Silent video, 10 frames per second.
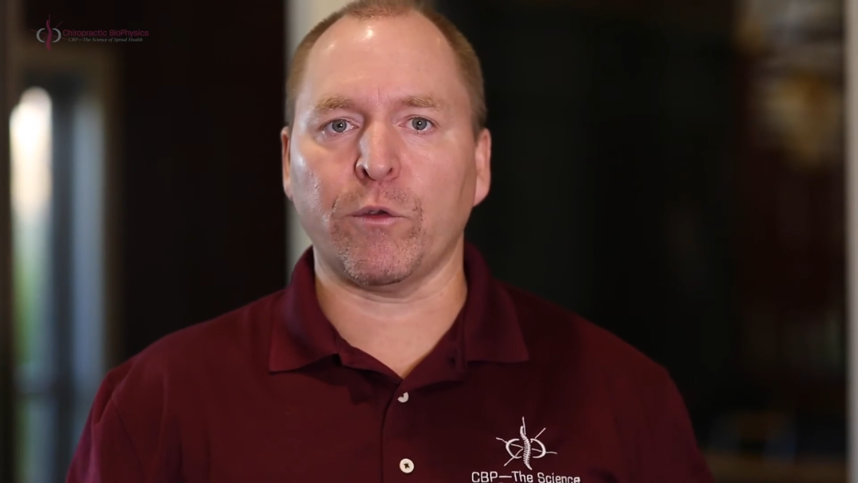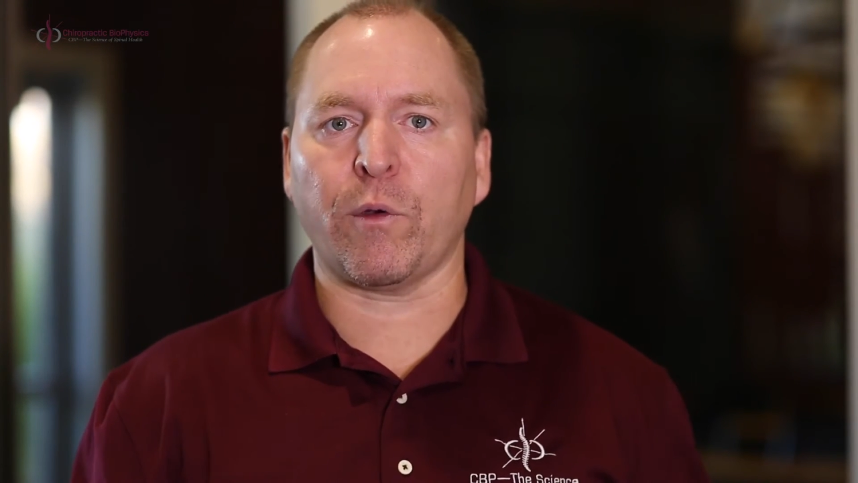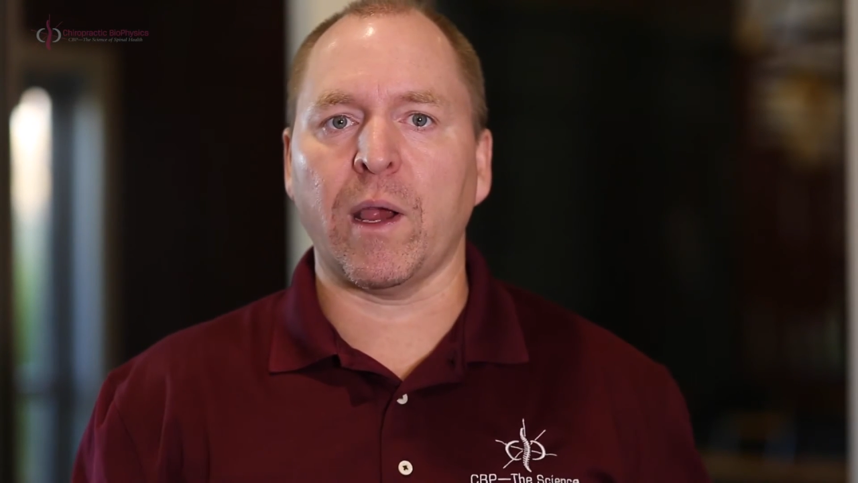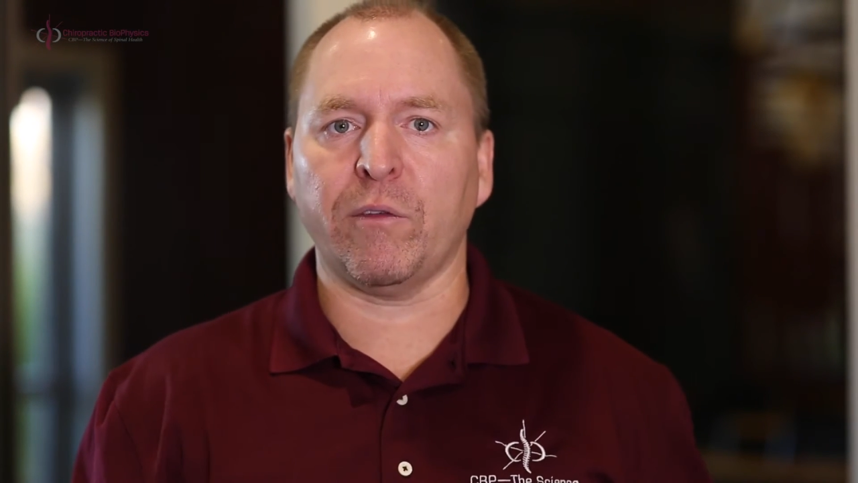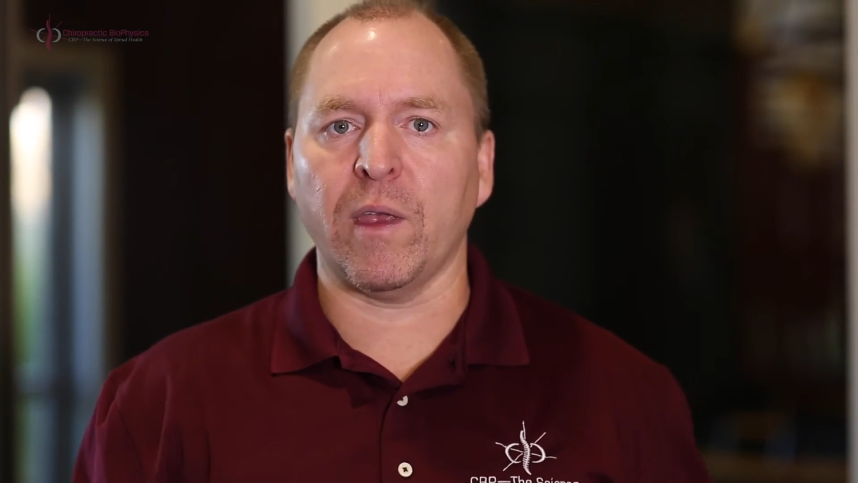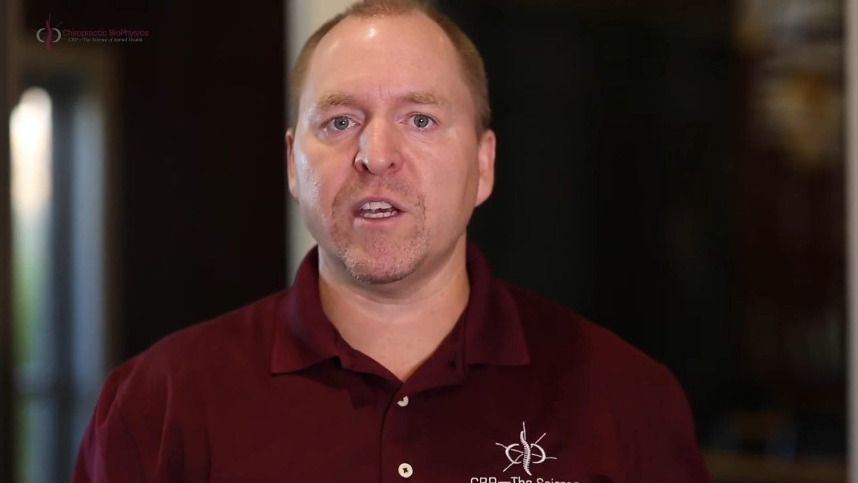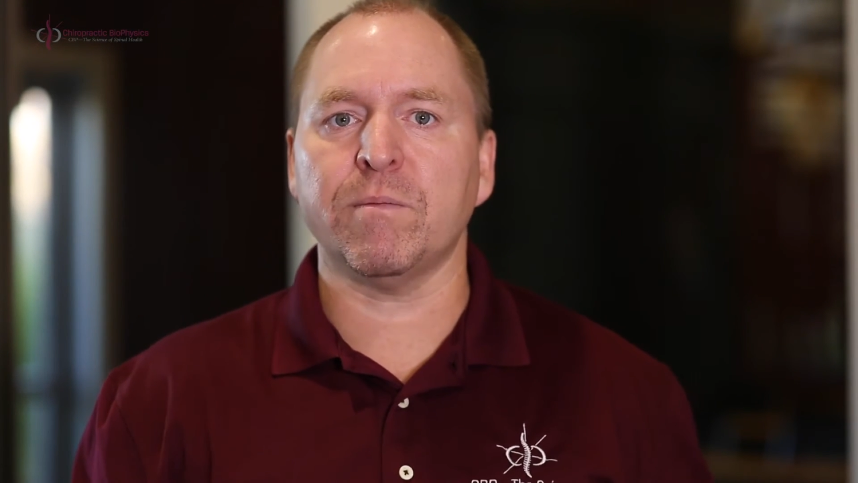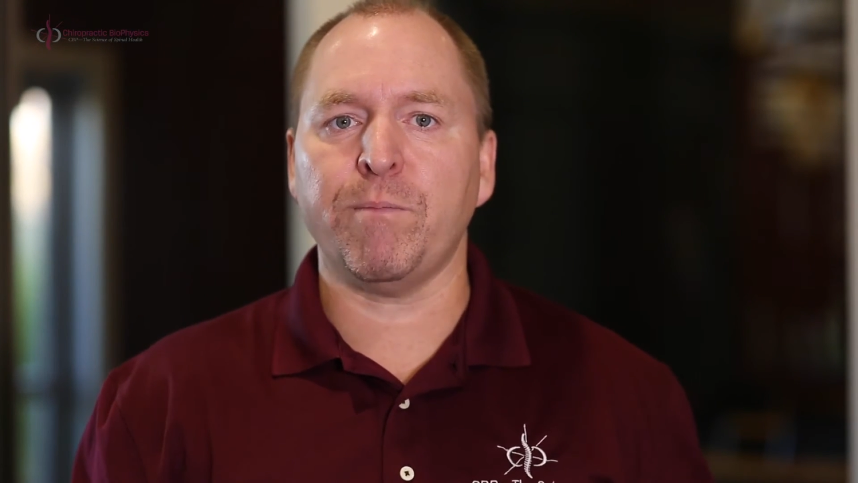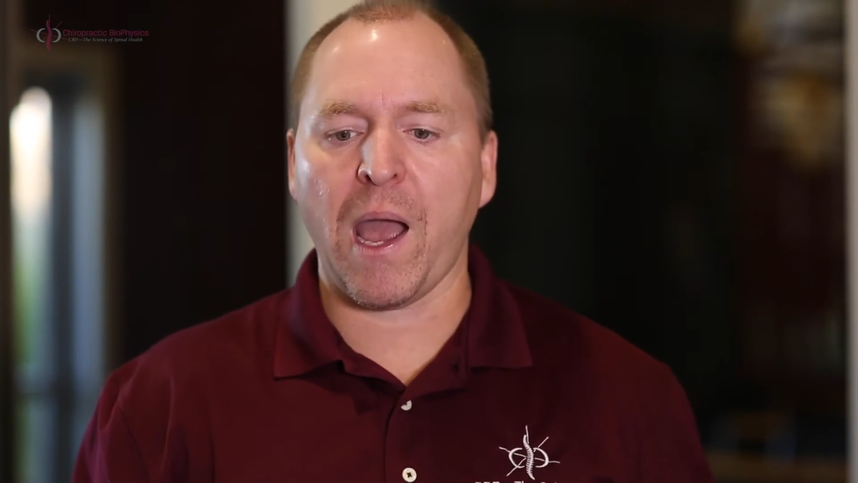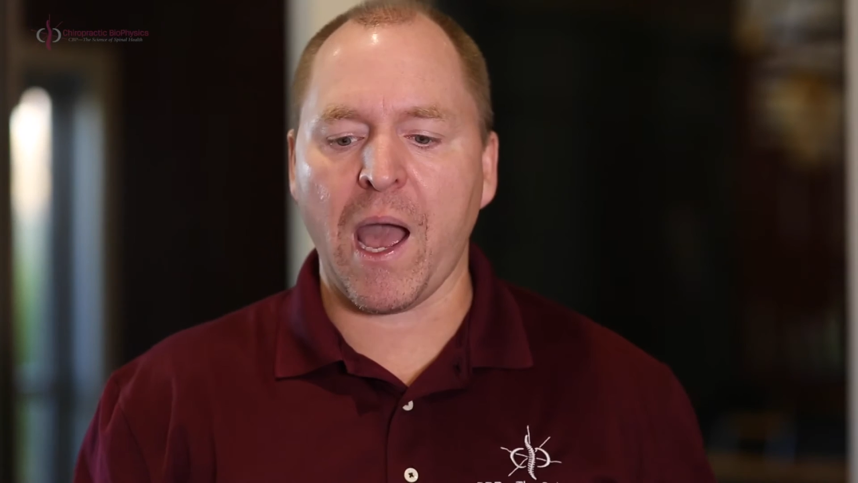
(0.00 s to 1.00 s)

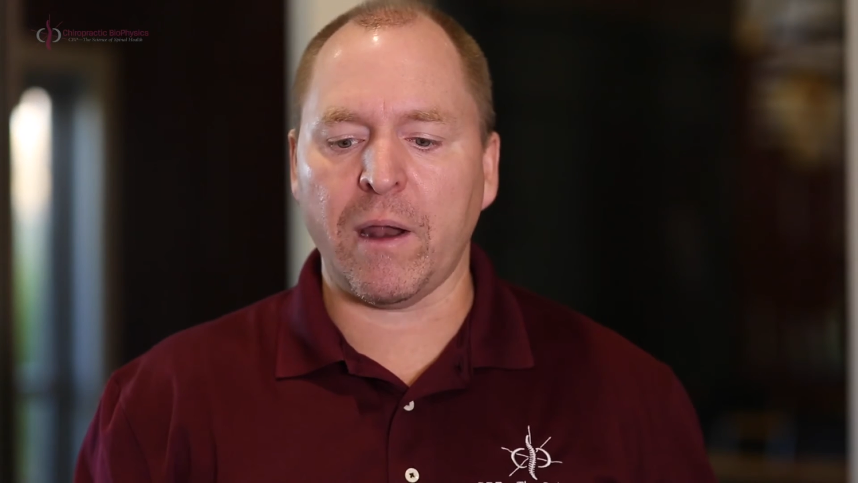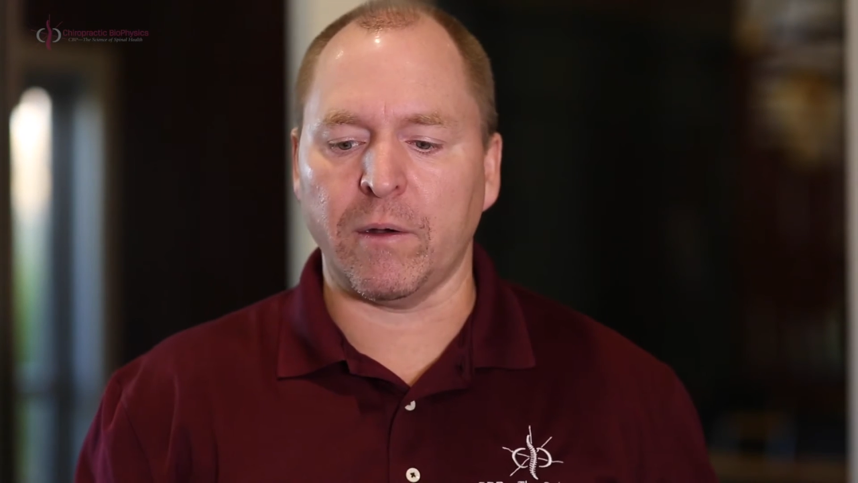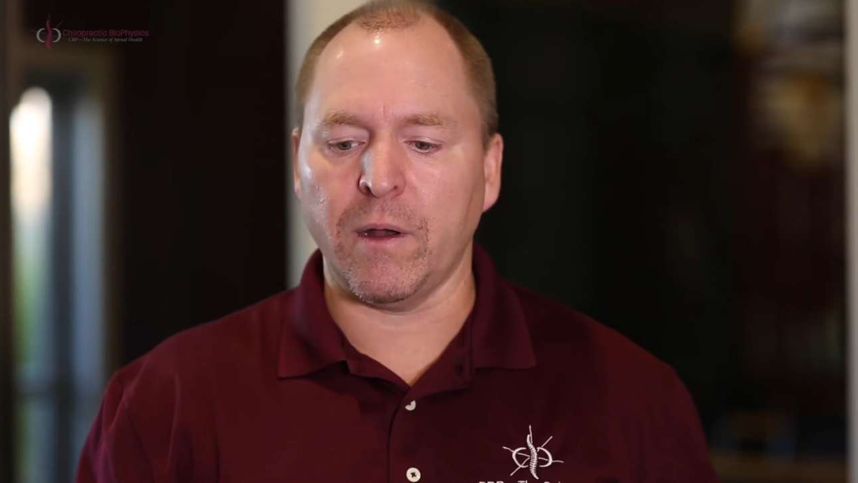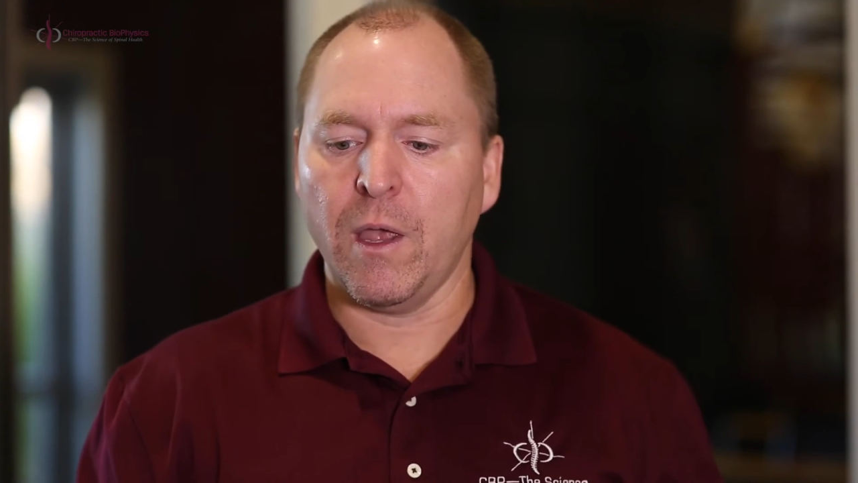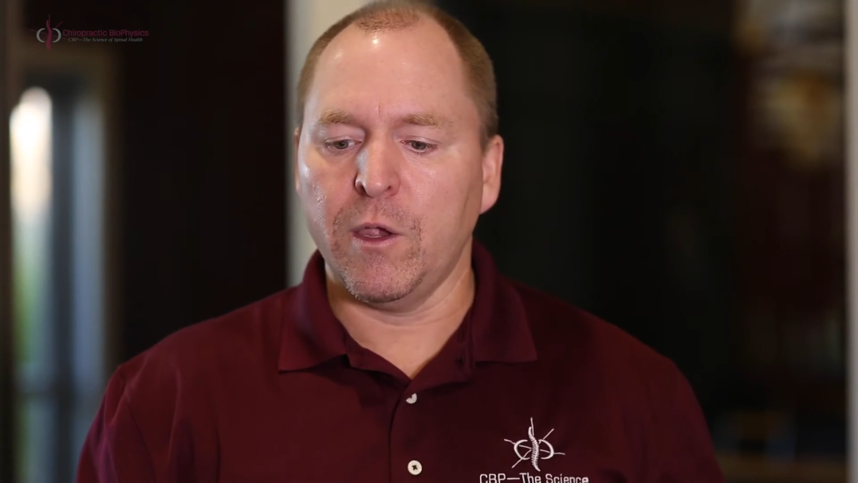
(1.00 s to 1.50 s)
translation pattern.